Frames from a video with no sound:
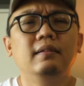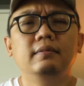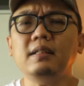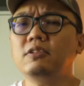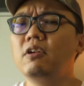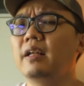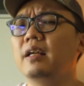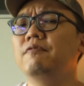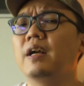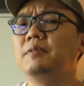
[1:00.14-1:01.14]
That's not an
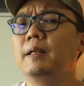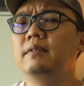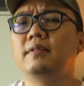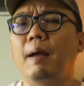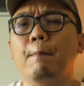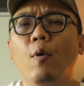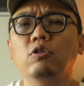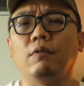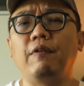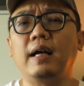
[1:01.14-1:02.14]
investment that
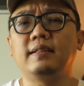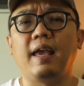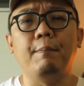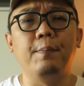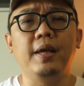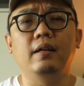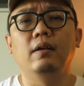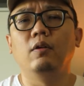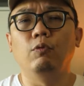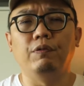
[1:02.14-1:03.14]
most of us can make
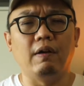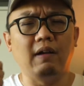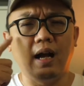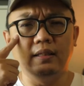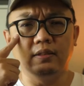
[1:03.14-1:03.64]
with our eyes